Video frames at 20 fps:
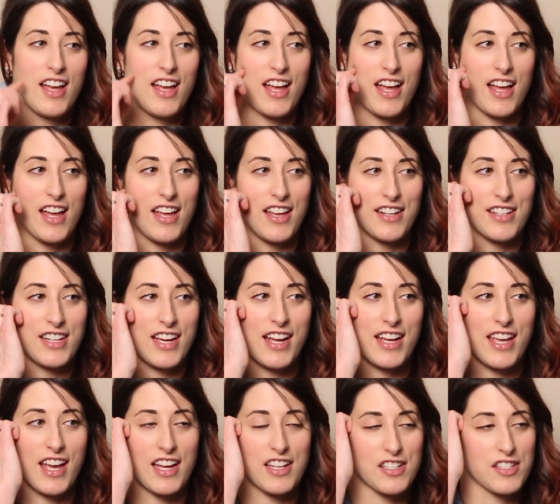And I
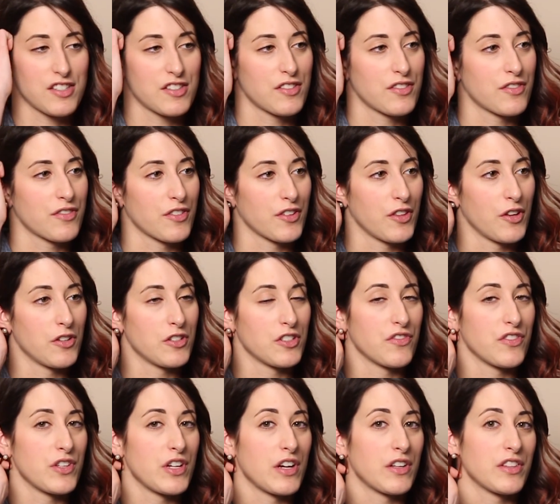guess for those
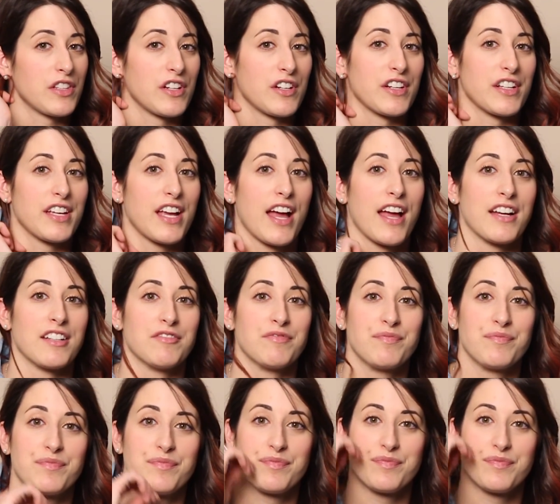of you out there again